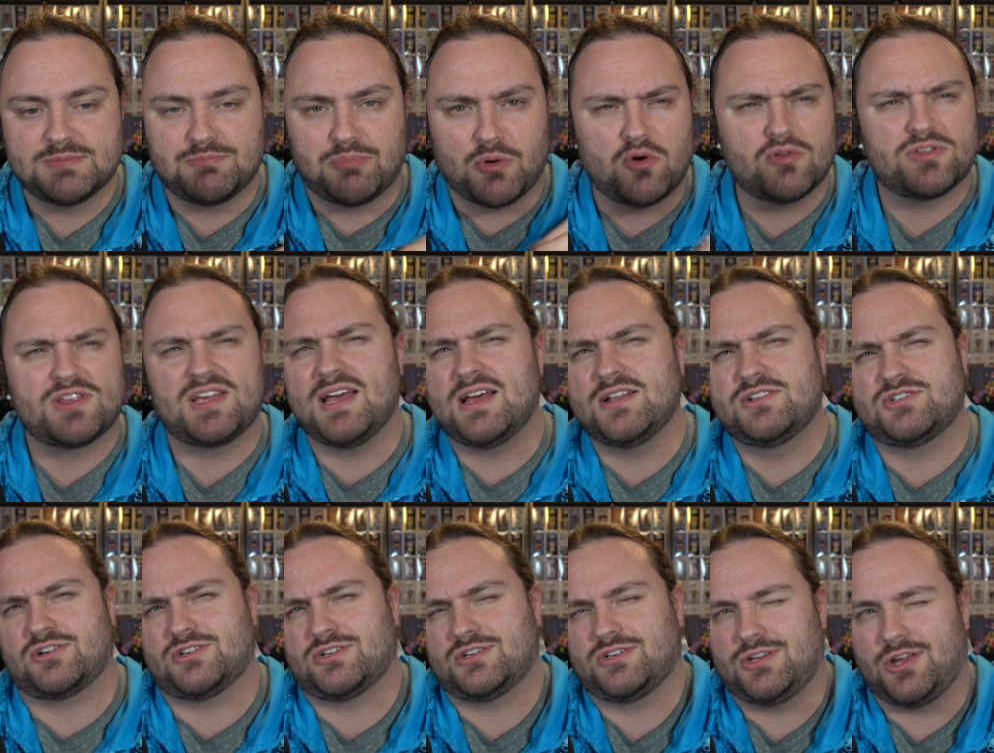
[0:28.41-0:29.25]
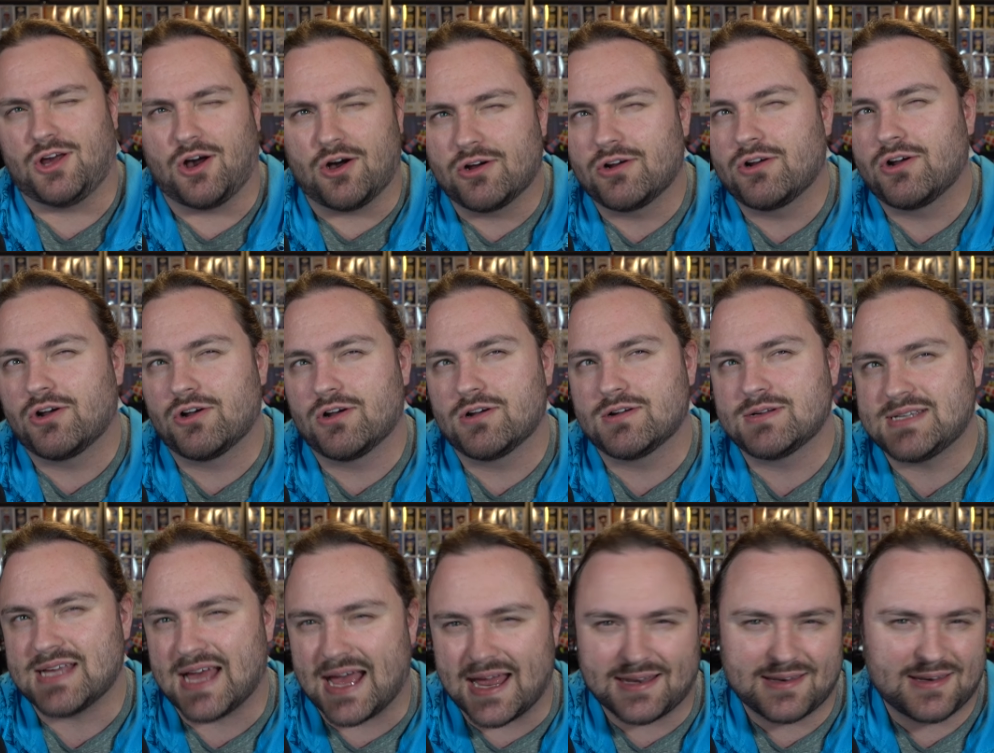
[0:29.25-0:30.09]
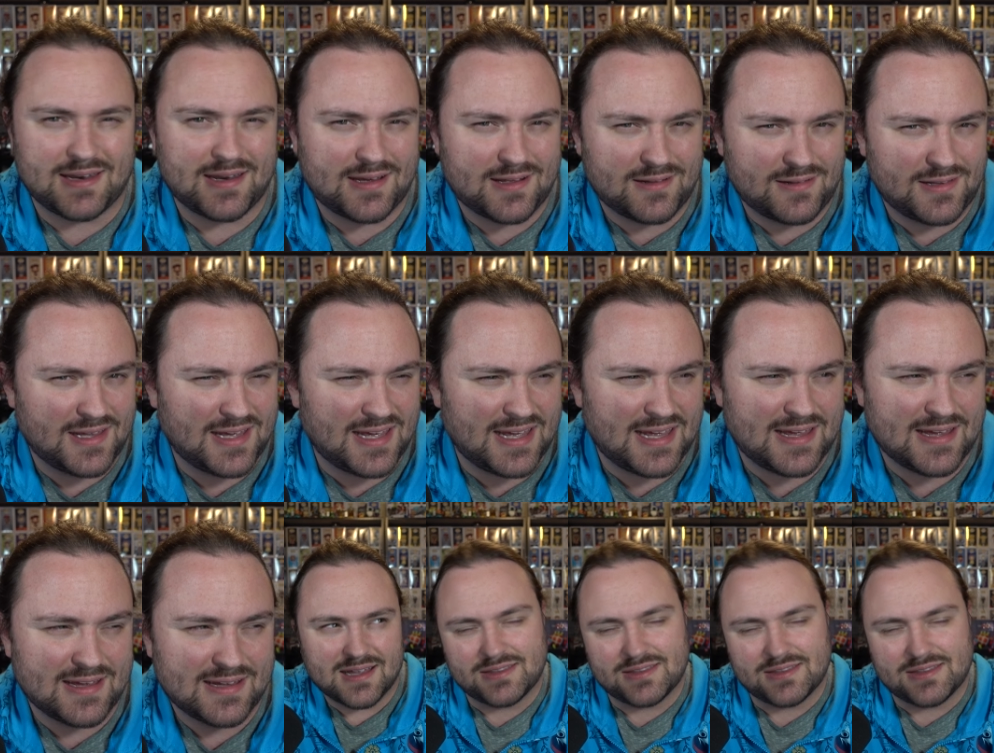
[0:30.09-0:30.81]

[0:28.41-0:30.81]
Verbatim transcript: Both kids are younger technically.